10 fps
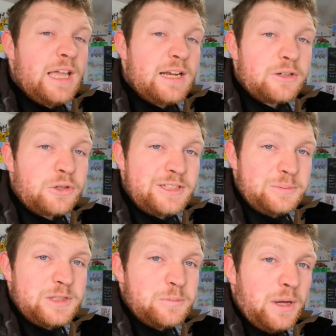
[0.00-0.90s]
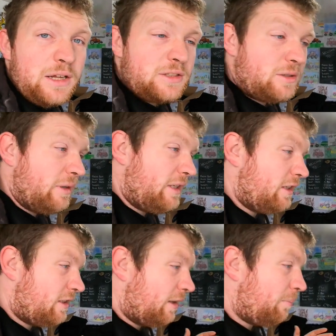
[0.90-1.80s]
in our Christmas box, which
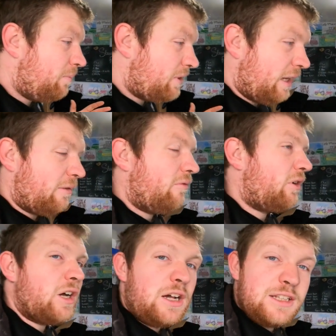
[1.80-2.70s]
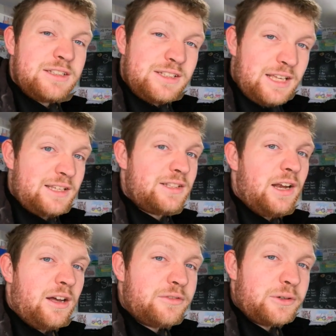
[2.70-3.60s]
is we're calling it the Taste
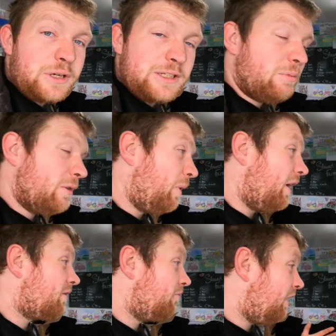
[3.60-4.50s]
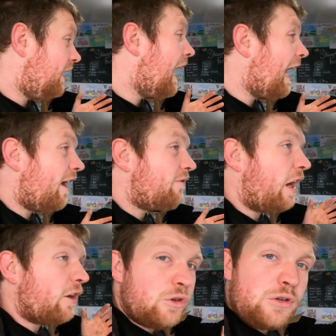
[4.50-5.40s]
Along for Christmas box, we have
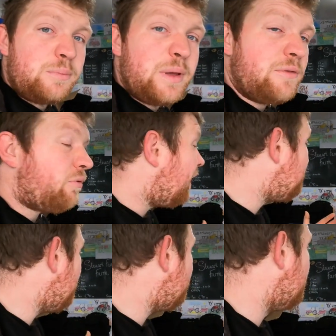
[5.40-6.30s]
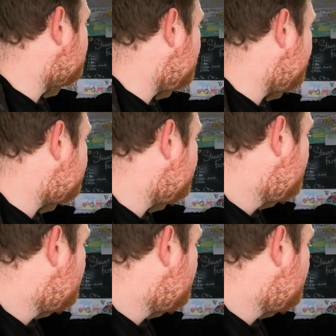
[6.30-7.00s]
our own beef. What beef have we, Liv?